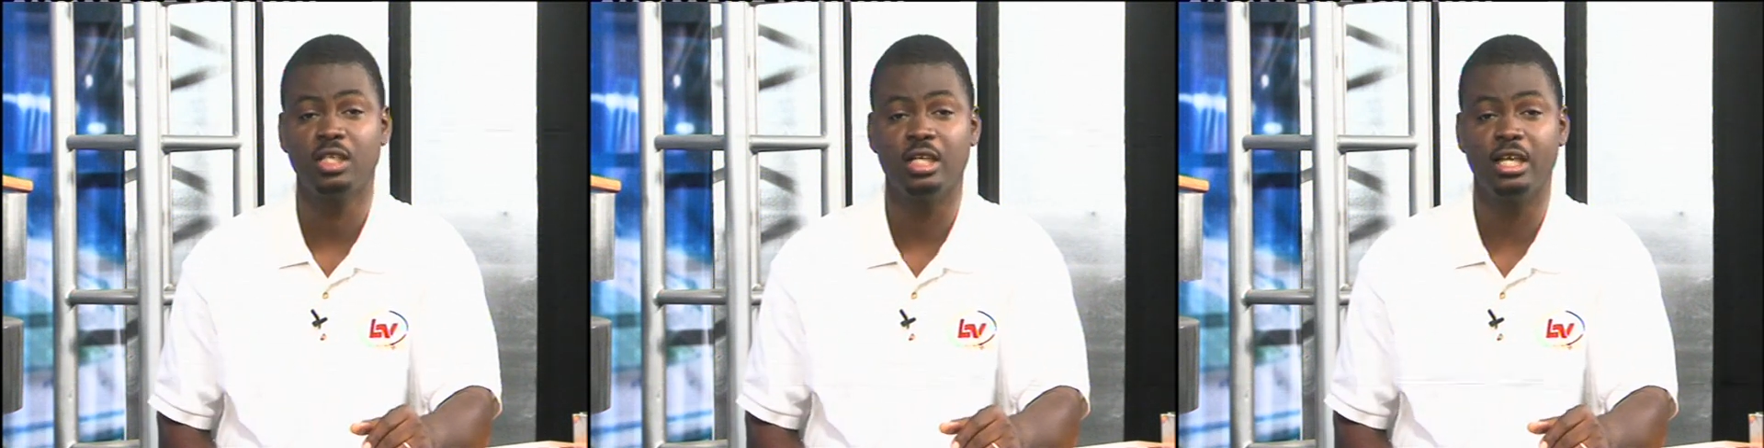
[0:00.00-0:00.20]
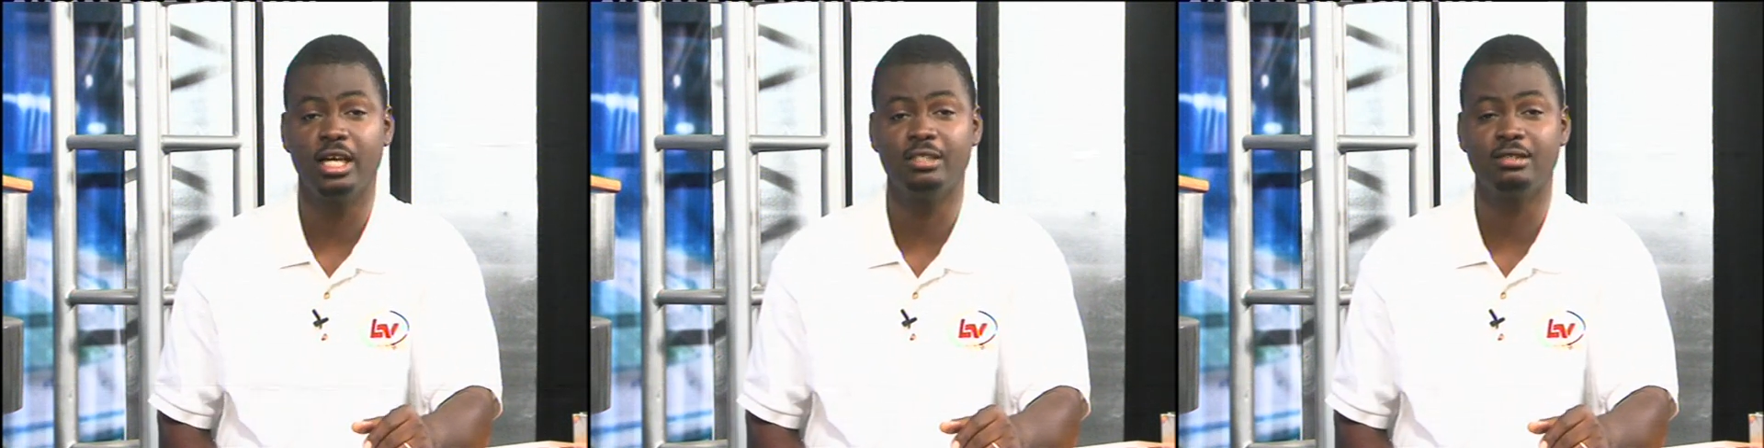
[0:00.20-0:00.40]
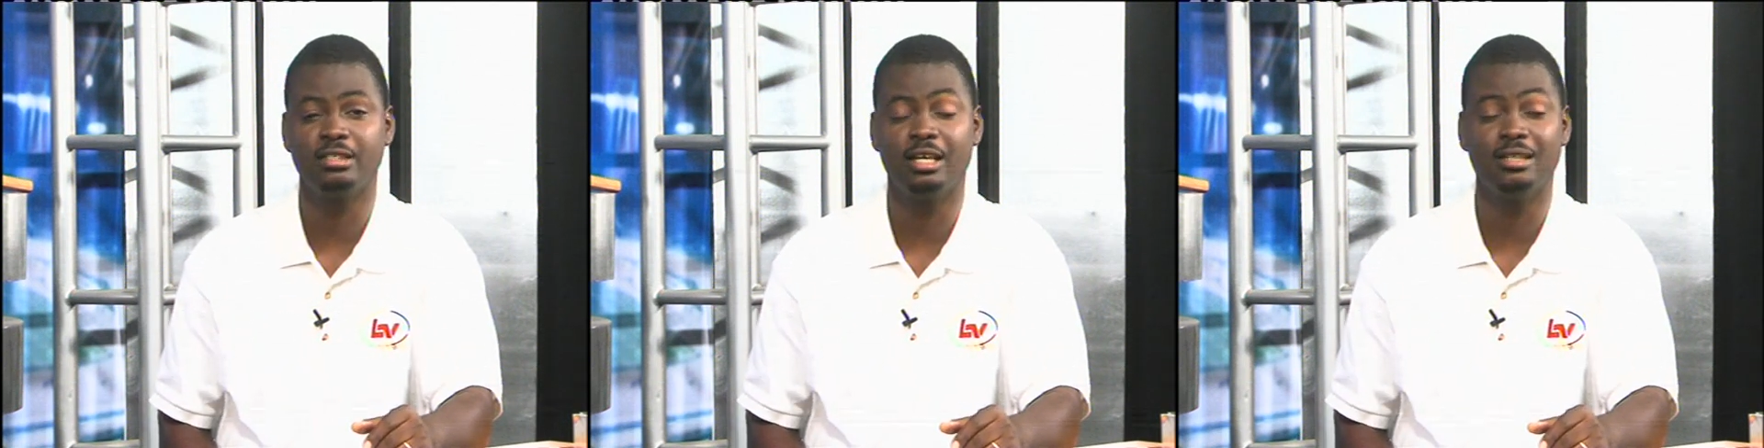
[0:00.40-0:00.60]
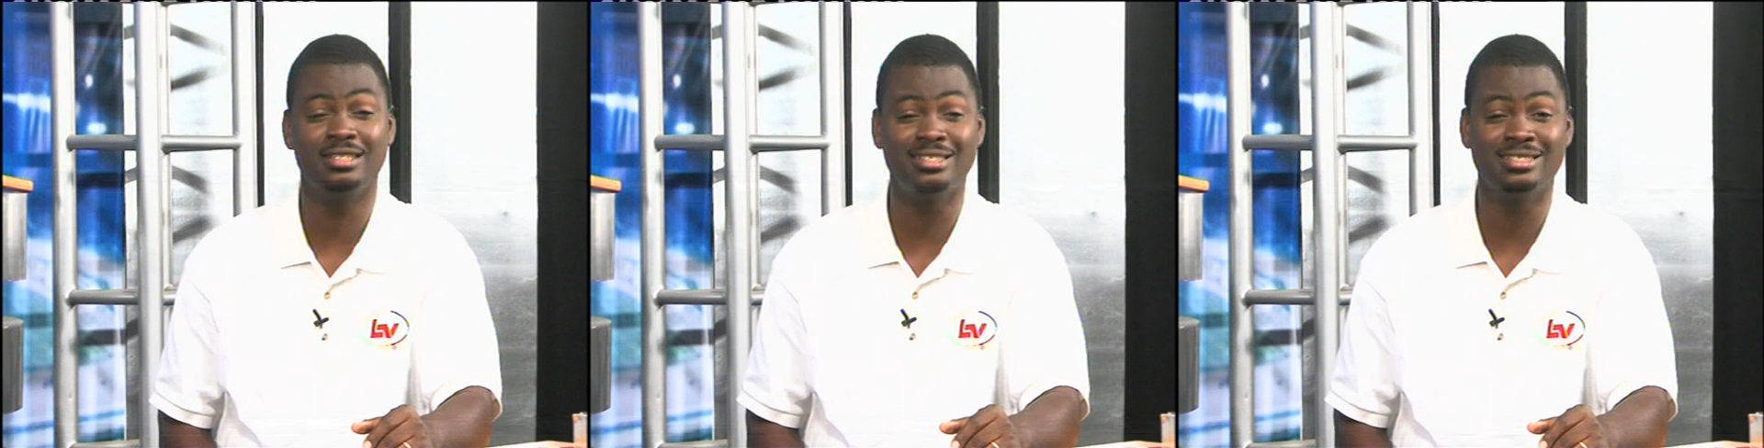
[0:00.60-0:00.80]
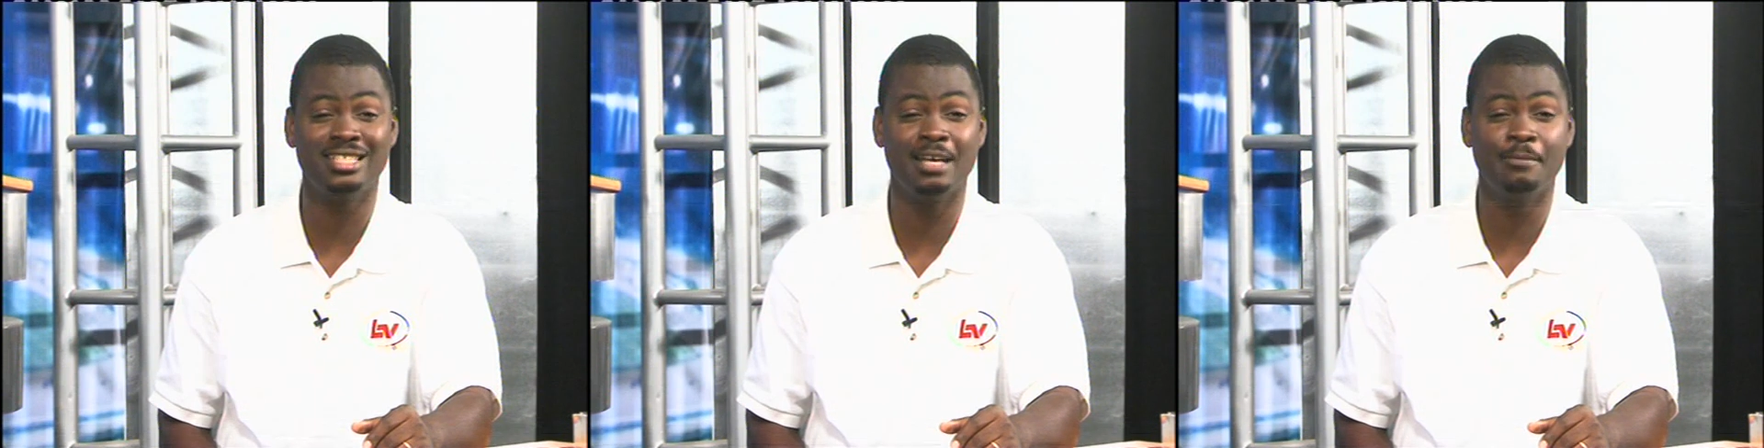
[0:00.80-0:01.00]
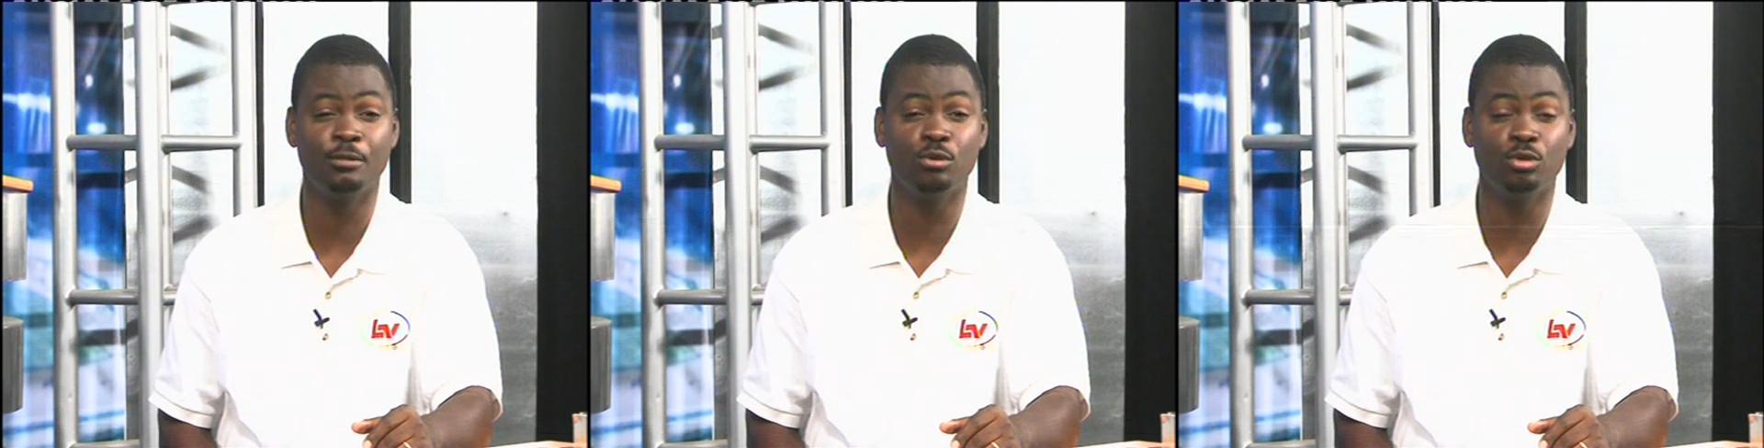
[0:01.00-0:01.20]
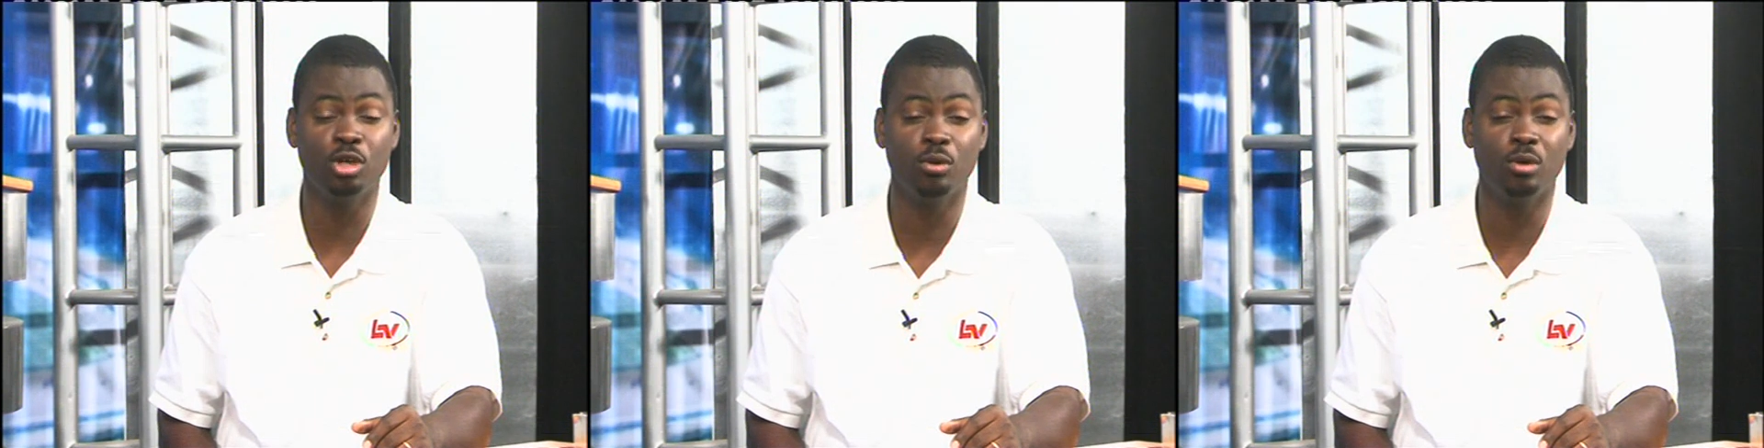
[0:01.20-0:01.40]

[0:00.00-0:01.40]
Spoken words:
and this time they will not